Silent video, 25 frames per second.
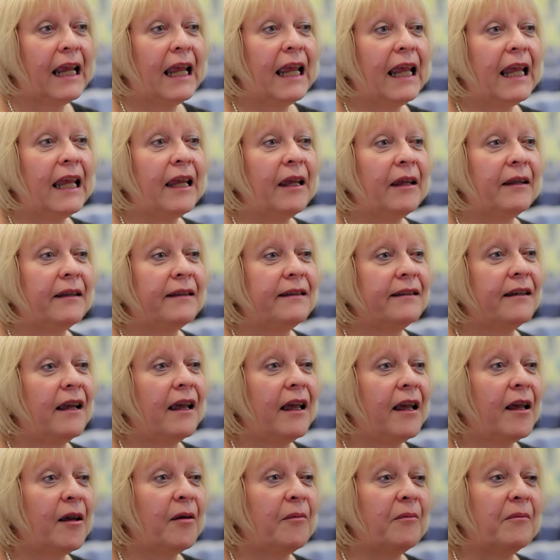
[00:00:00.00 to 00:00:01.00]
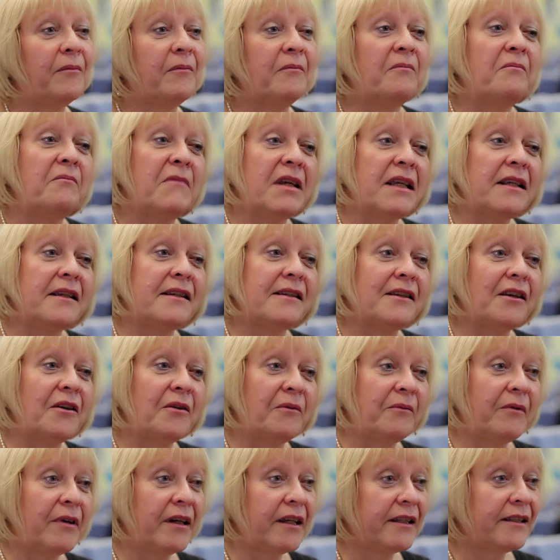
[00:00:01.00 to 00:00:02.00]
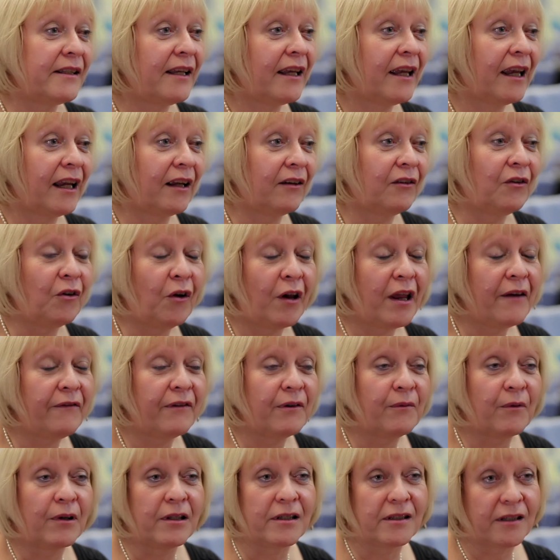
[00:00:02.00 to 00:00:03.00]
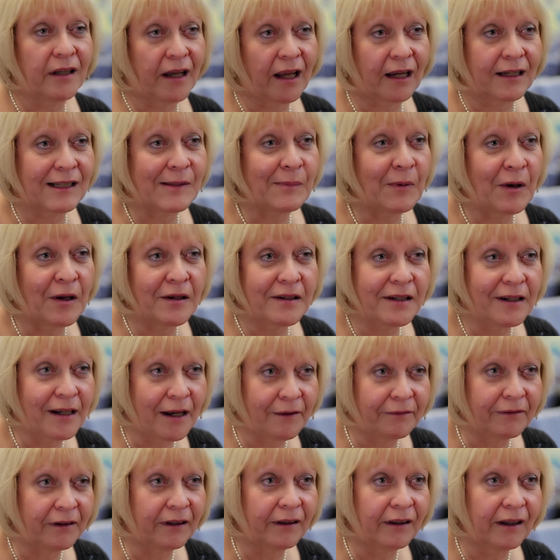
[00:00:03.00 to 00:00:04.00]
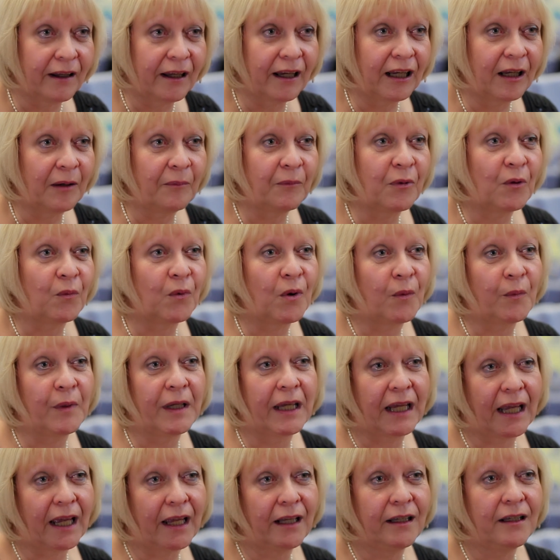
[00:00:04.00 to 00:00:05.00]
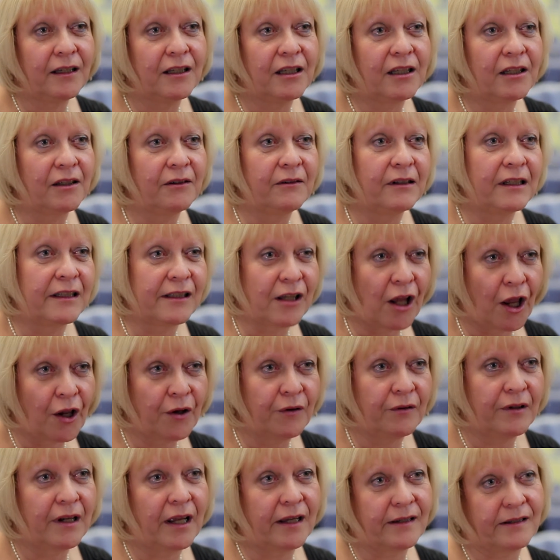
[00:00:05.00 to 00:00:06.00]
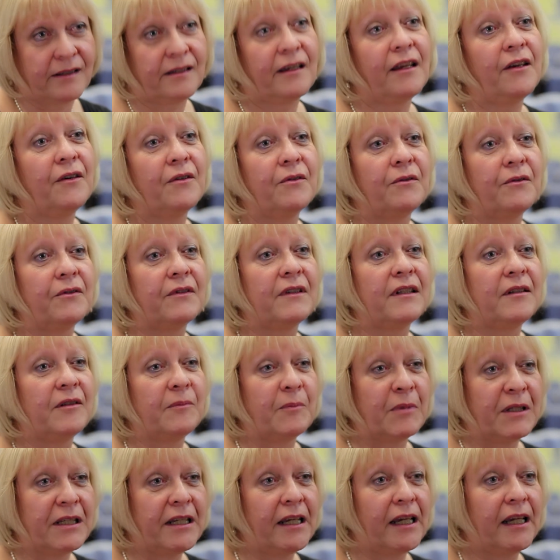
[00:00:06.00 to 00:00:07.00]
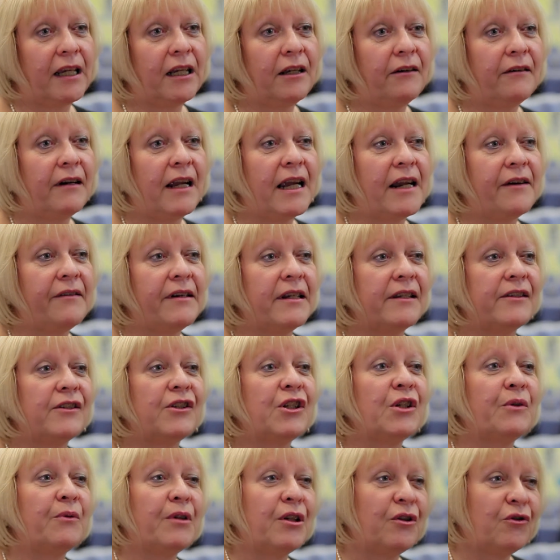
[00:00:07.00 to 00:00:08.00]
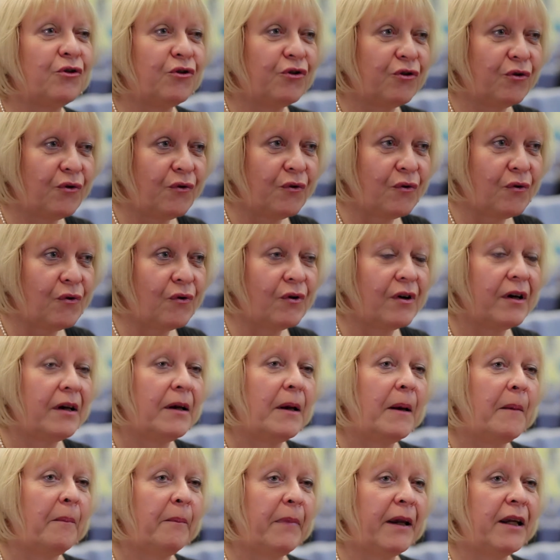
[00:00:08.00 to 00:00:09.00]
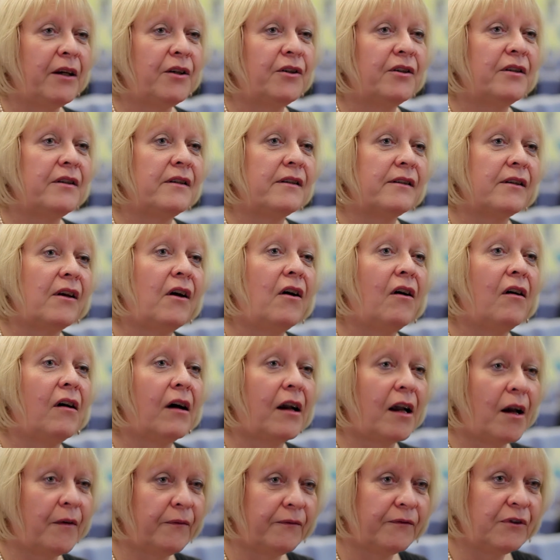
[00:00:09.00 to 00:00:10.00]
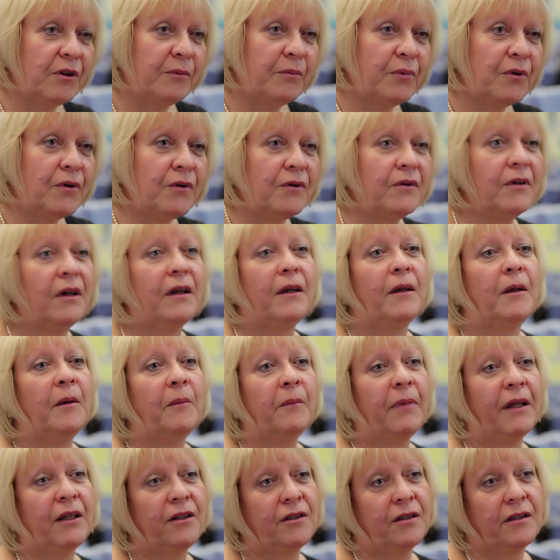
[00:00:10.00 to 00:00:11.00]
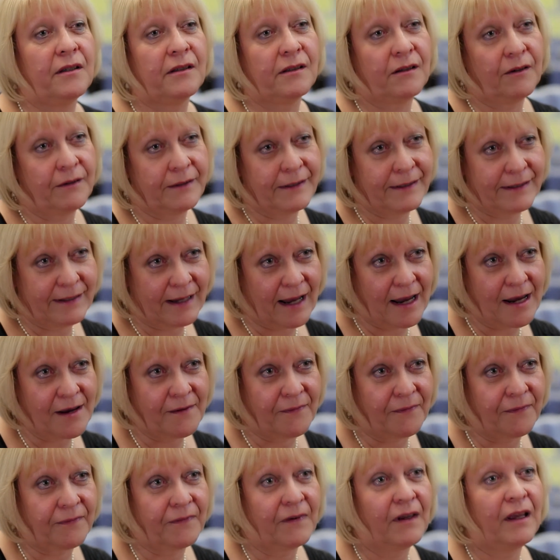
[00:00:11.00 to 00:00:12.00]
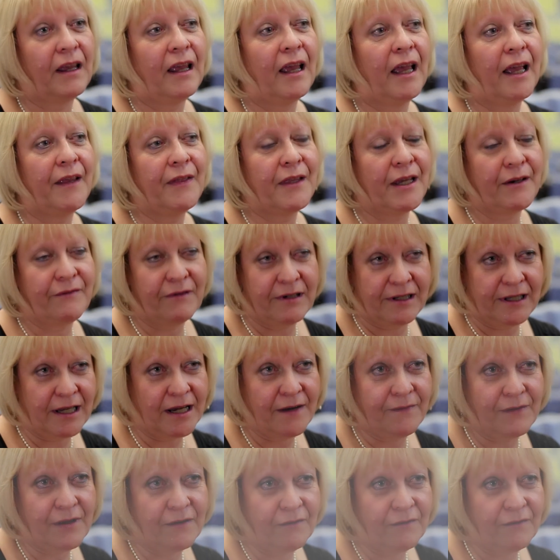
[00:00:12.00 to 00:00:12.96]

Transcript: It means that we're saying not everyone's an expert in everything, but what we can do is hone our skills in particular areas to ensure patients are comfortable, patients are safe, and they receive the